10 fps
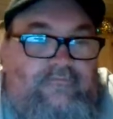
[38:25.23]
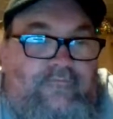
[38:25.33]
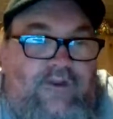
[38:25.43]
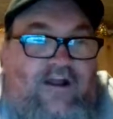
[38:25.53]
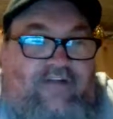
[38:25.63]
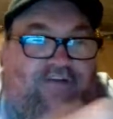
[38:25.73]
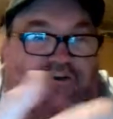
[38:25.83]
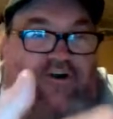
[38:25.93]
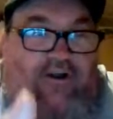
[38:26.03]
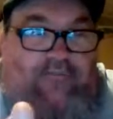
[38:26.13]
You'd have to
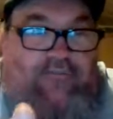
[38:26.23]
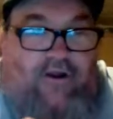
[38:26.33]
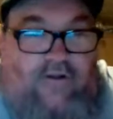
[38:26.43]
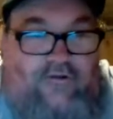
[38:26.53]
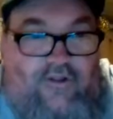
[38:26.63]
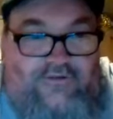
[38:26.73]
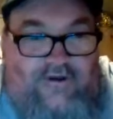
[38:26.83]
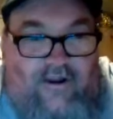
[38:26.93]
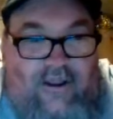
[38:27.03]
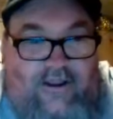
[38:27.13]
turn it and put it a little
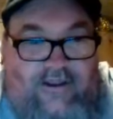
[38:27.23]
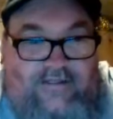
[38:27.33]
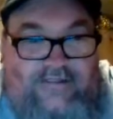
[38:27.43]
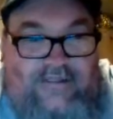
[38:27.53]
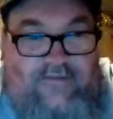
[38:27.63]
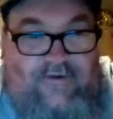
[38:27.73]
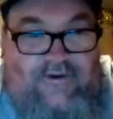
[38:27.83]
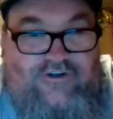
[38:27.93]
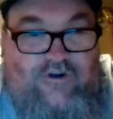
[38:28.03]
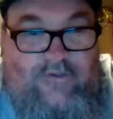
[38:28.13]
closer. I can see it when
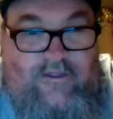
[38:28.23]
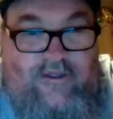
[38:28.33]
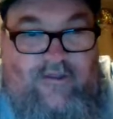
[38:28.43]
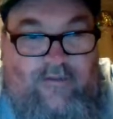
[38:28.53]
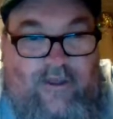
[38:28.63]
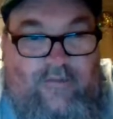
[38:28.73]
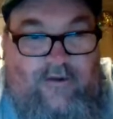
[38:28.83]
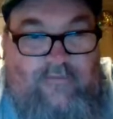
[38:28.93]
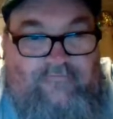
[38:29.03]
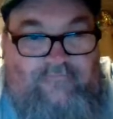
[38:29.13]
you're showing me the other way, but.